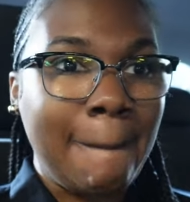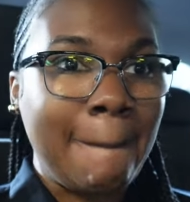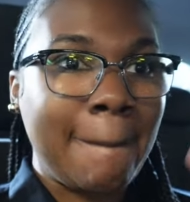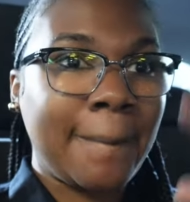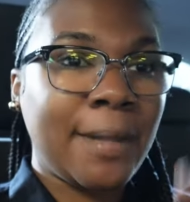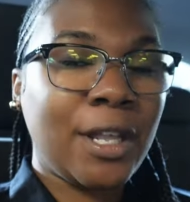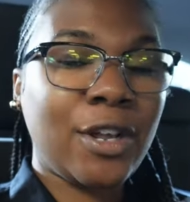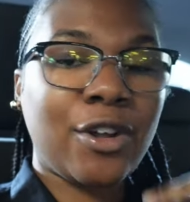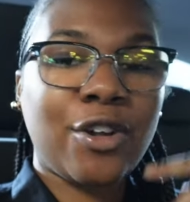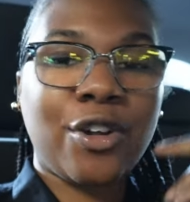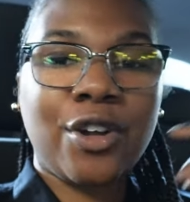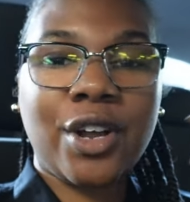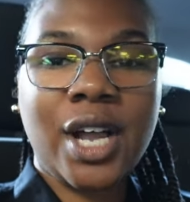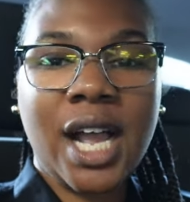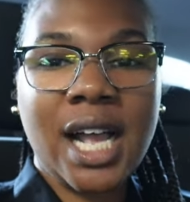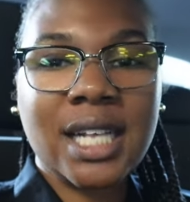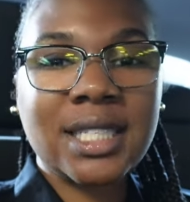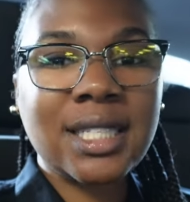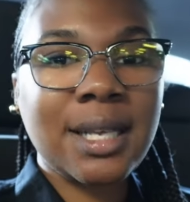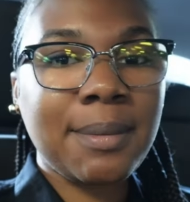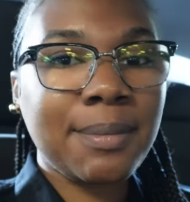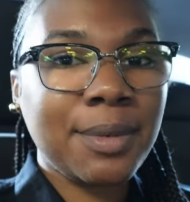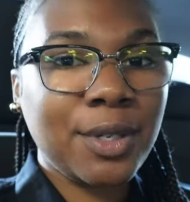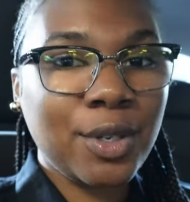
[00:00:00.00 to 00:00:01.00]
your girl got
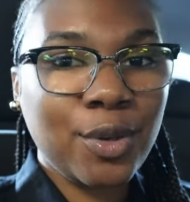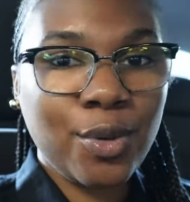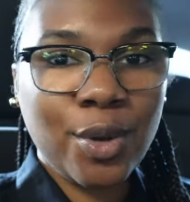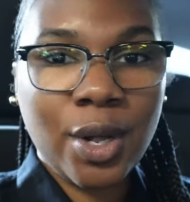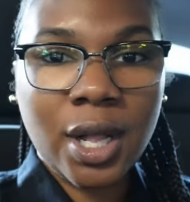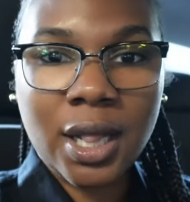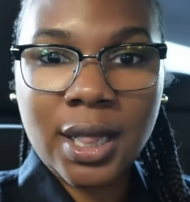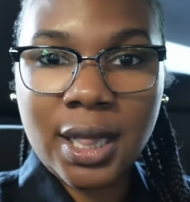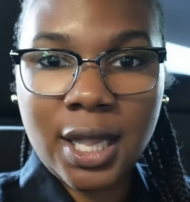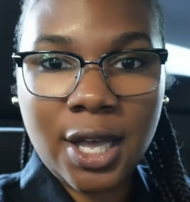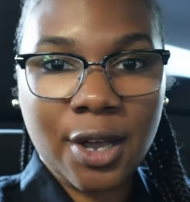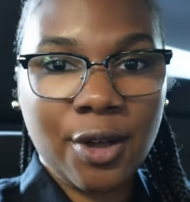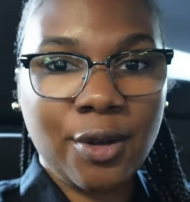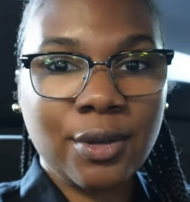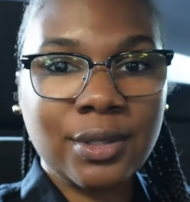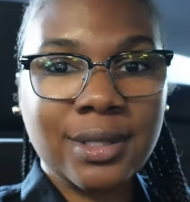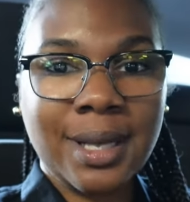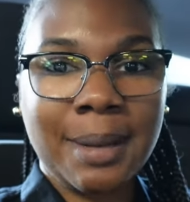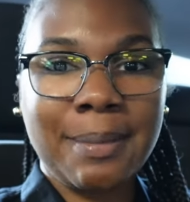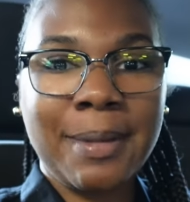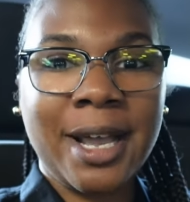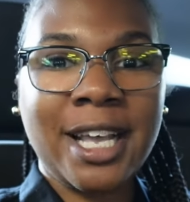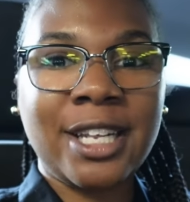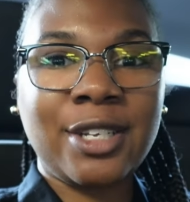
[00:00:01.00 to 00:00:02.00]
some new clothes i
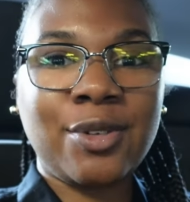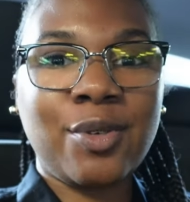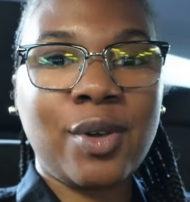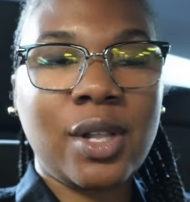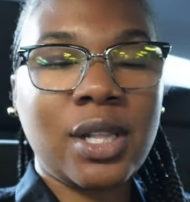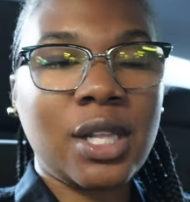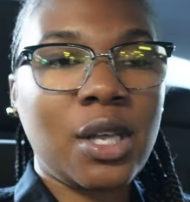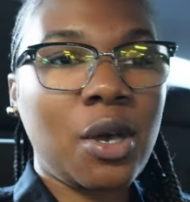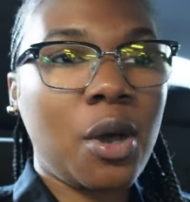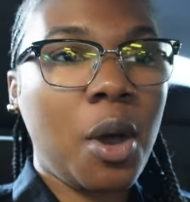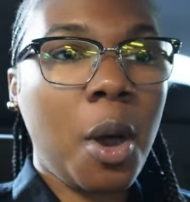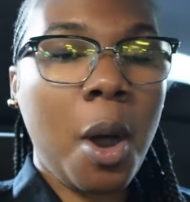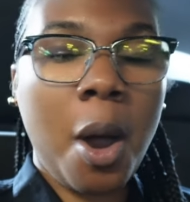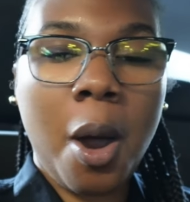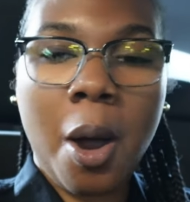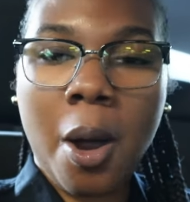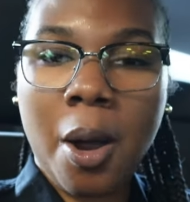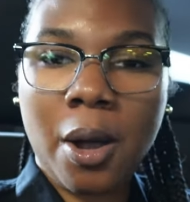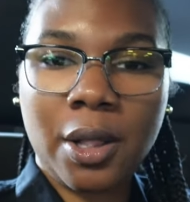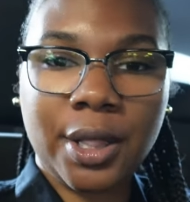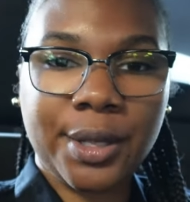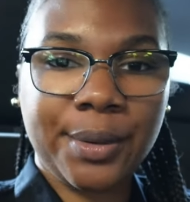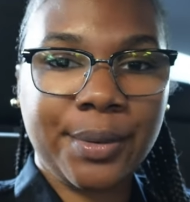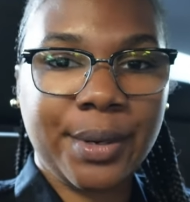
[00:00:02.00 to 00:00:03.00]
might do a little
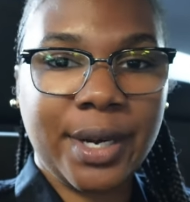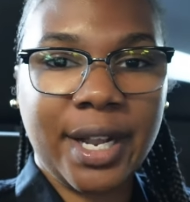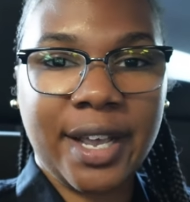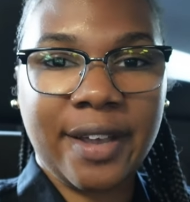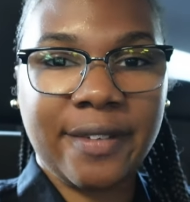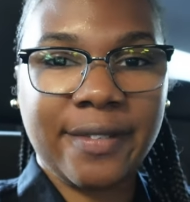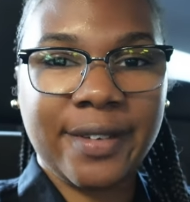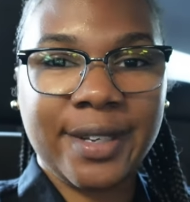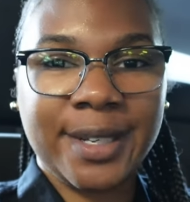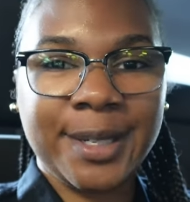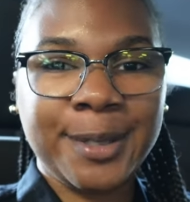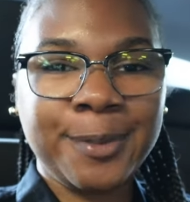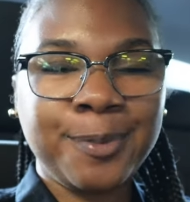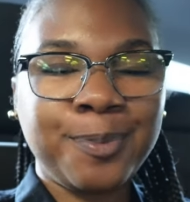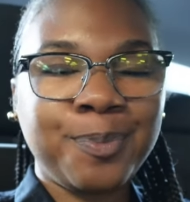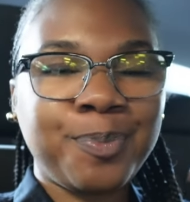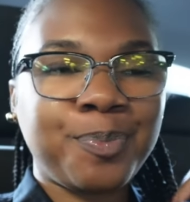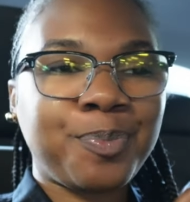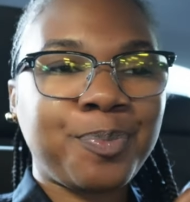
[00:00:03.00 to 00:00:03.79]
haul or whatever